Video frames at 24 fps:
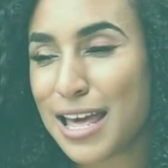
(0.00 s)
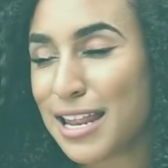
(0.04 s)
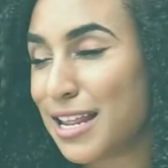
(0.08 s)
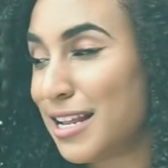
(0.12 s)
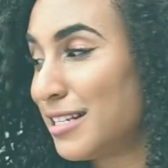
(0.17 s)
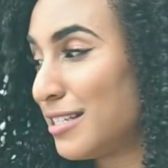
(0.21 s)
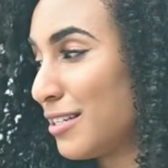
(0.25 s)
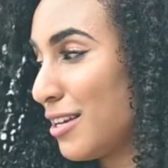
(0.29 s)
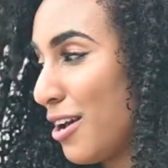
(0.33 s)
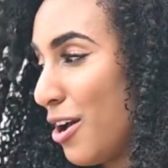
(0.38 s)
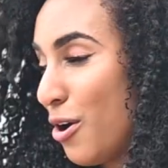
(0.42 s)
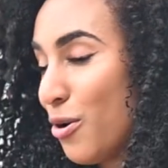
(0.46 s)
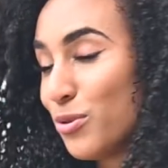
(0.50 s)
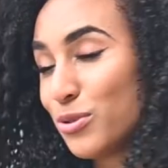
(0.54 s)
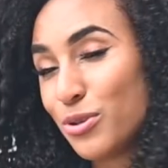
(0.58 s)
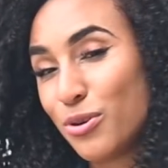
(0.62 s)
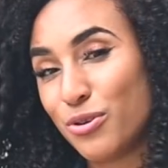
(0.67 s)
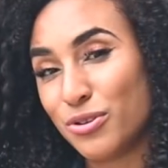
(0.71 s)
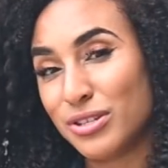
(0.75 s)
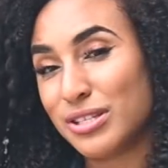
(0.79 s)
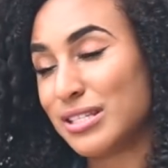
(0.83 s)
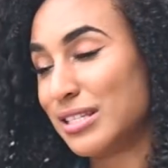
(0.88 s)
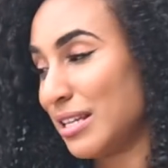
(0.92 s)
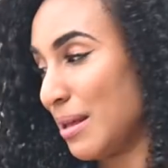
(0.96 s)
this girl's
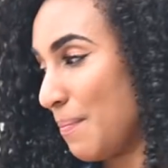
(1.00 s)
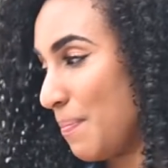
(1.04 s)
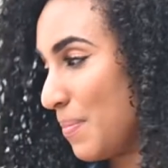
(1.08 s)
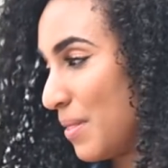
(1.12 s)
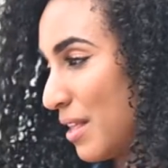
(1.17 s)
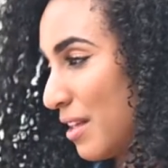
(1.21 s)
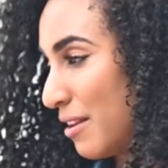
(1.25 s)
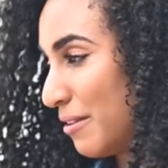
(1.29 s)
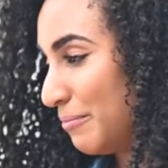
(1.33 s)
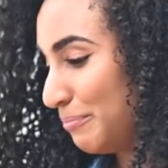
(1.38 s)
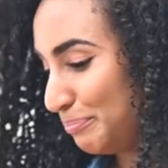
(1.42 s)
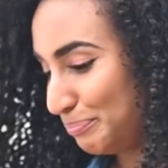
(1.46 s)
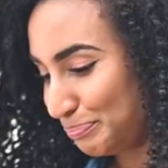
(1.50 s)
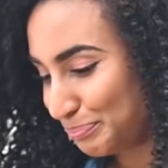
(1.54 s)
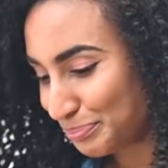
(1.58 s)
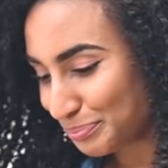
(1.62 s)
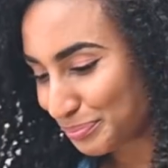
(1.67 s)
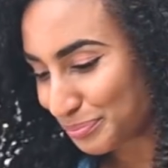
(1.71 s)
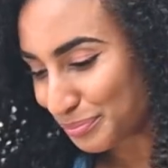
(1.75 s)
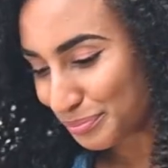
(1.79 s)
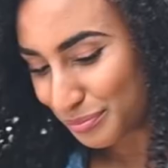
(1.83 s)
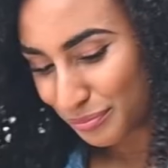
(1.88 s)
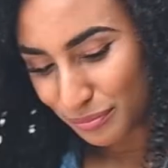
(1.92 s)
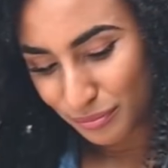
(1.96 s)
on something.
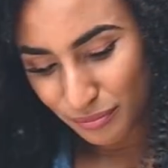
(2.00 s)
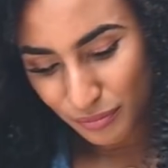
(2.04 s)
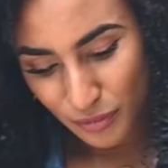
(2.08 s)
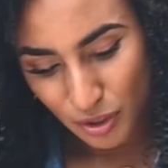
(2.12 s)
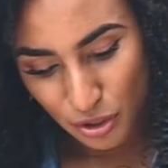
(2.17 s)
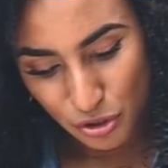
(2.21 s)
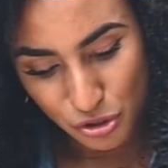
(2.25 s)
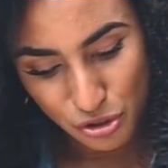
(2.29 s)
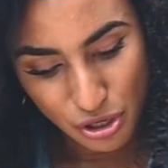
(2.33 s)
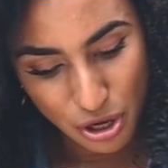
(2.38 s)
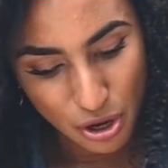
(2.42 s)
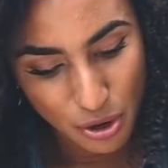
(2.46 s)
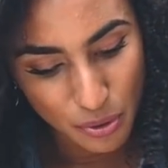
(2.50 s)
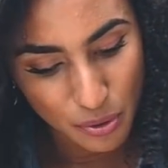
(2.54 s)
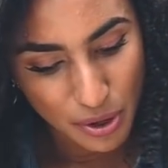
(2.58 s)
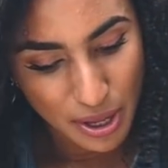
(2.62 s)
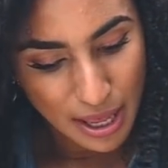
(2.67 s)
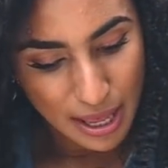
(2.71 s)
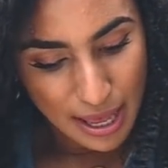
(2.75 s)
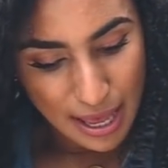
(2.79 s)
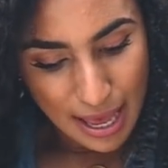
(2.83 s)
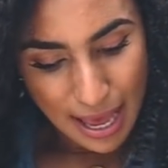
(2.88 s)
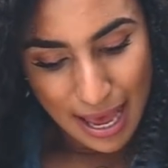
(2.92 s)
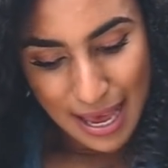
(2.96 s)
So
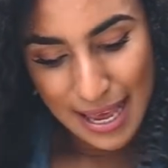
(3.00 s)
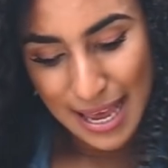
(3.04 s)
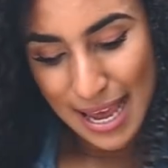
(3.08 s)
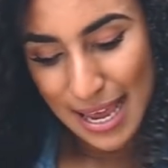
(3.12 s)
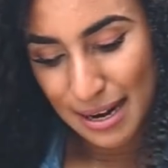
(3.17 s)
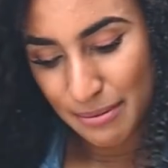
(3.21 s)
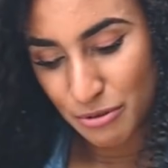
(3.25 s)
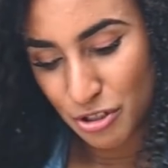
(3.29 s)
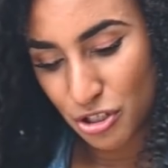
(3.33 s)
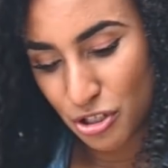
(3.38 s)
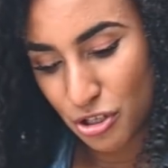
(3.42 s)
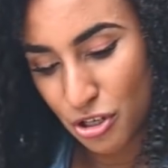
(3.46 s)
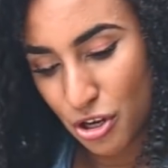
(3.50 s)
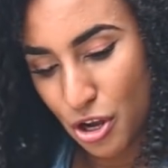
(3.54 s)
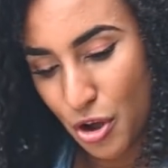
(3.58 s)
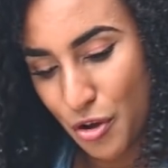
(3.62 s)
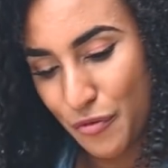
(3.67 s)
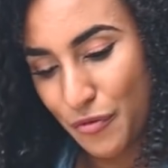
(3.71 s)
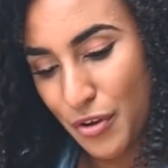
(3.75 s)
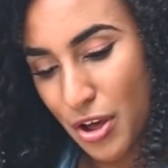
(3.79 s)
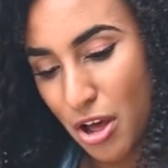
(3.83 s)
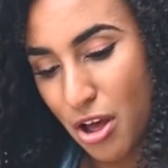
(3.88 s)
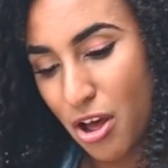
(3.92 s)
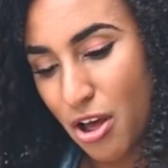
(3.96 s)
again, I'm just gonna
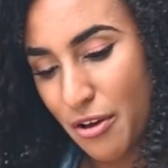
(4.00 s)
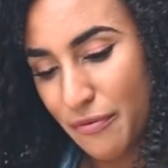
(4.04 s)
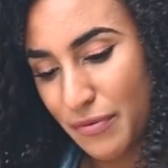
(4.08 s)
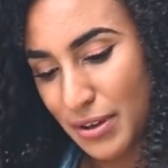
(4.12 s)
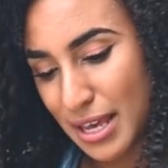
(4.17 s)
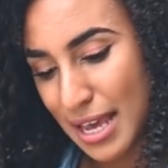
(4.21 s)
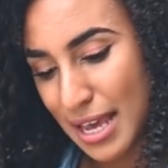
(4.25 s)
go for half a